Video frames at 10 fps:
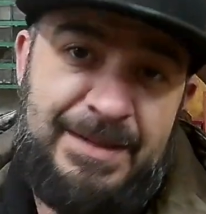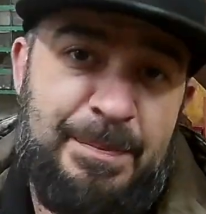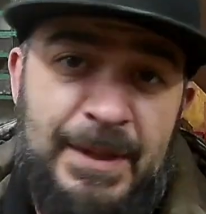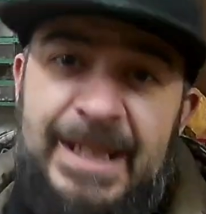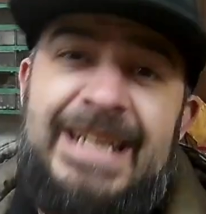
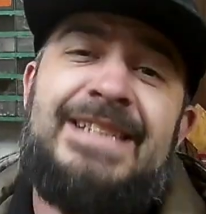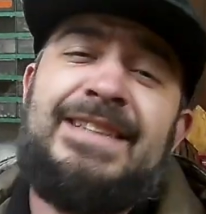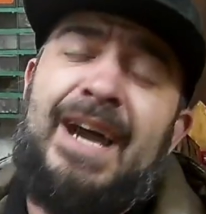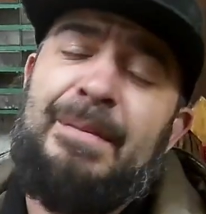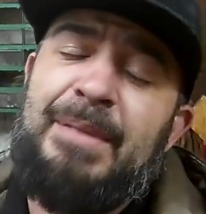Please
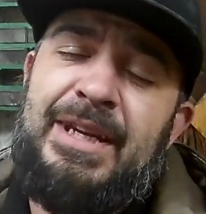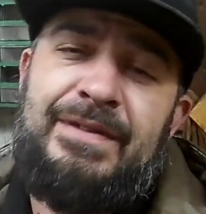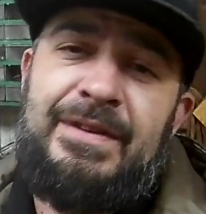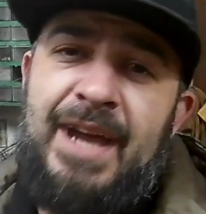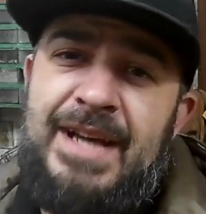comment if
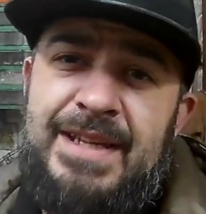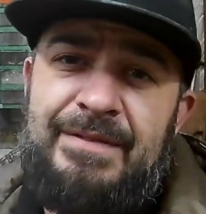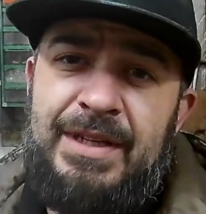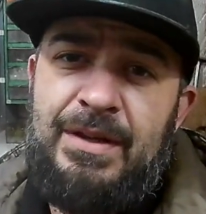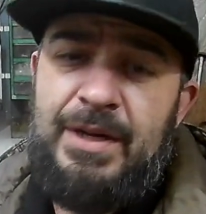you guys have
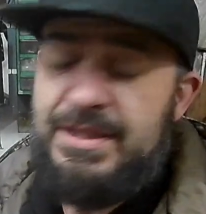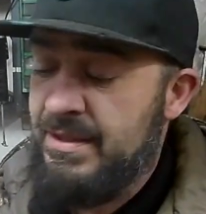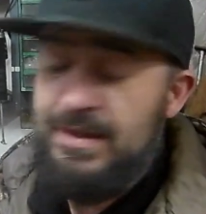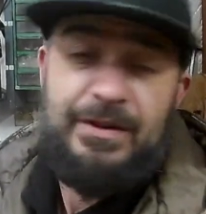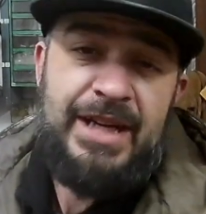any
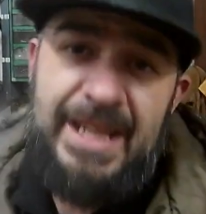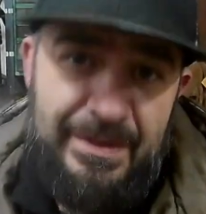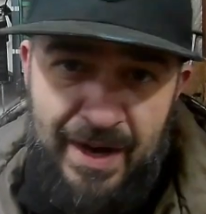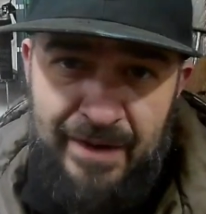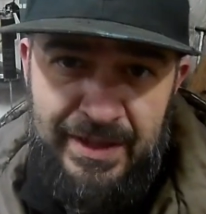questions on any of
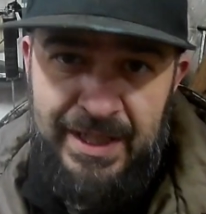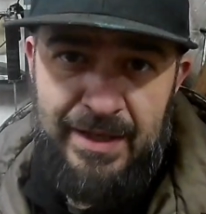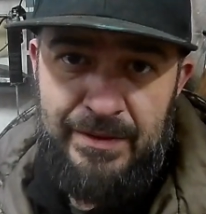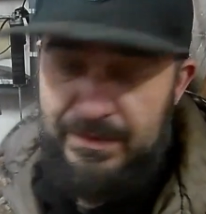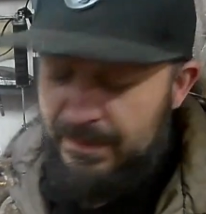our
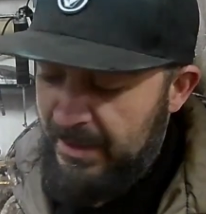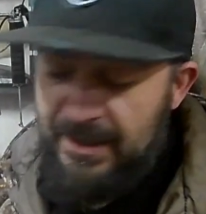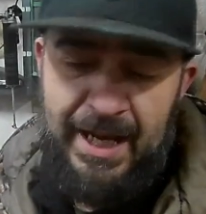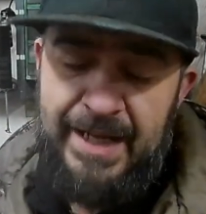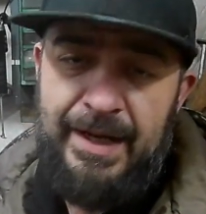videos. We'll be
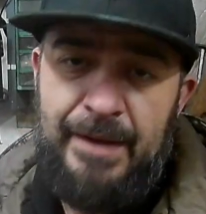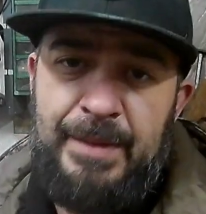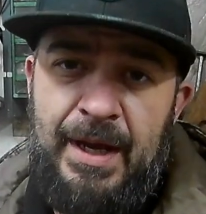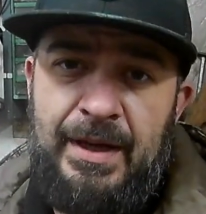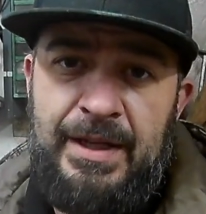glad to help you
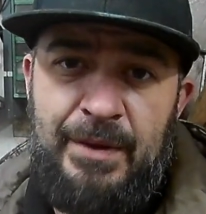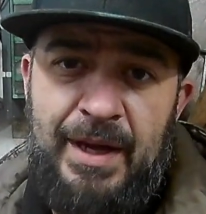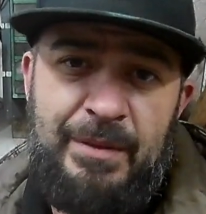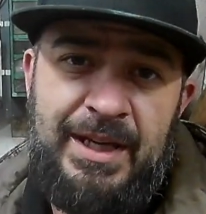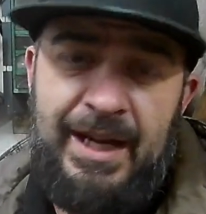out any way
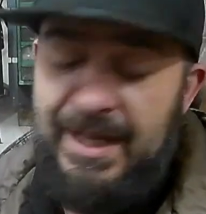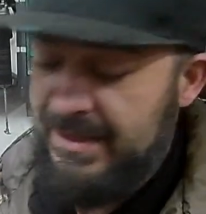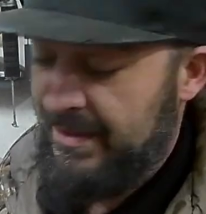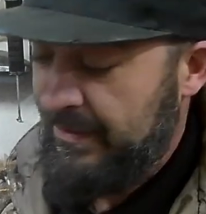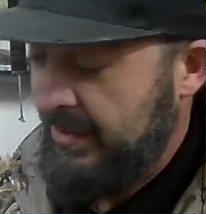we can.
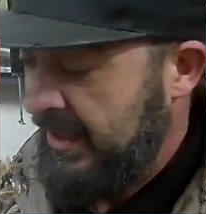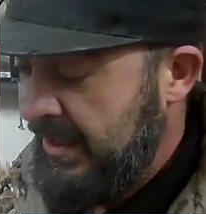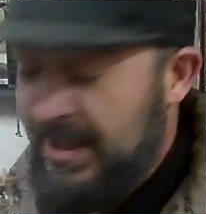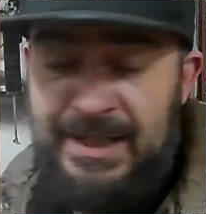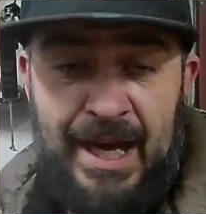So
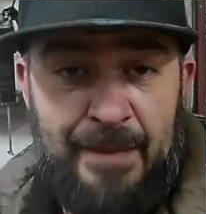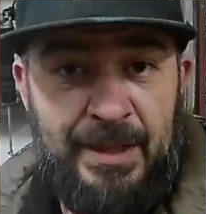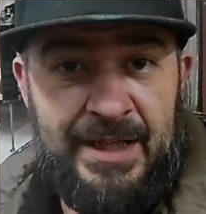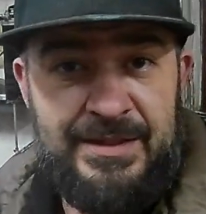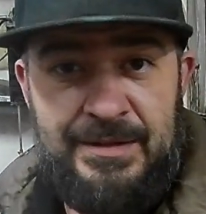God
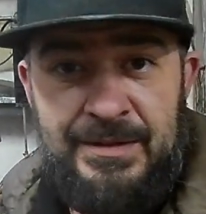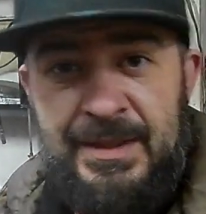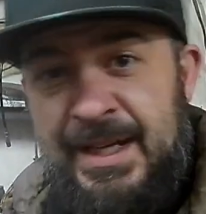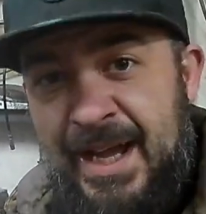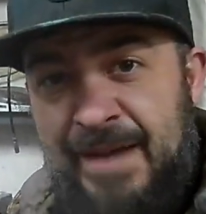bless you.
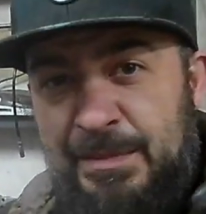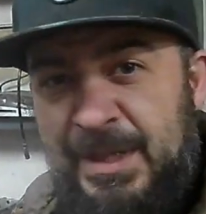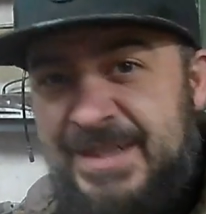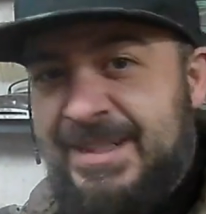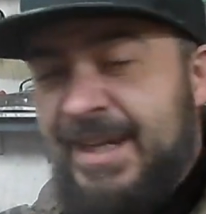Have a
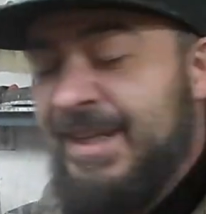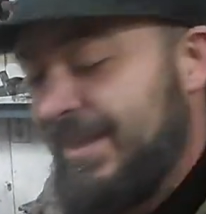blessed day.